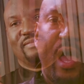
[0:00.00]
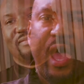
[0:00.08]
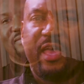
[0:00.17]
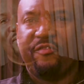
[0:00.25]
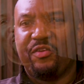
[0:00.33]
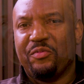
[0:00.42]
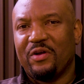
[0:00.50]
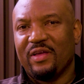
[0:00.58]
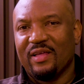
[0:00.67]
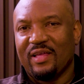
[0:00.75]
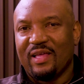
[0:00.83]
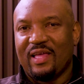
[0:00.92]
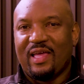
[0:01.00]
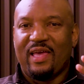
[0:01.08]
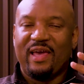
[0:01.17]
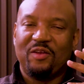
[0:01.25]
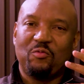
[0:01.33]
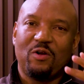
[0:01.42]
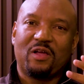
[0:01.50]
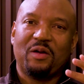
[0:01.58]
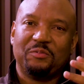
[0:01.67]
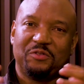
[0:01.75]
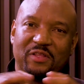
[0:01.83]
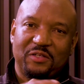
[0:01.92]
Hi, everybody, and
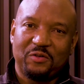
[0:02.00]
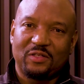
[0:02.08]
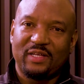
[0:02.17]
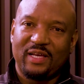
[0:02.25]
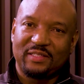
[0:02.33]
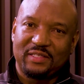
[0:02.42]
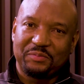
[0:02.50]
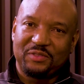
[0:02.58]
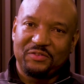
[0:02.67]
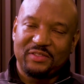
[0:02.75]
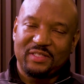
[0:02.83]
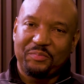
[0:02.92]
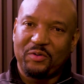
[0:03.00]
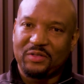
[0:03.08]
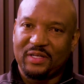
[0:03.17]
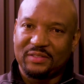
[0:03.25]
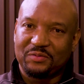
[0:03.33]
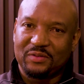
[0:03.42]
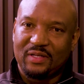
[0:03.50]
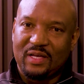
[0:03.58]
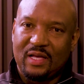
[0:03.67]
welcome to the Dr. SM Chirisa podcast.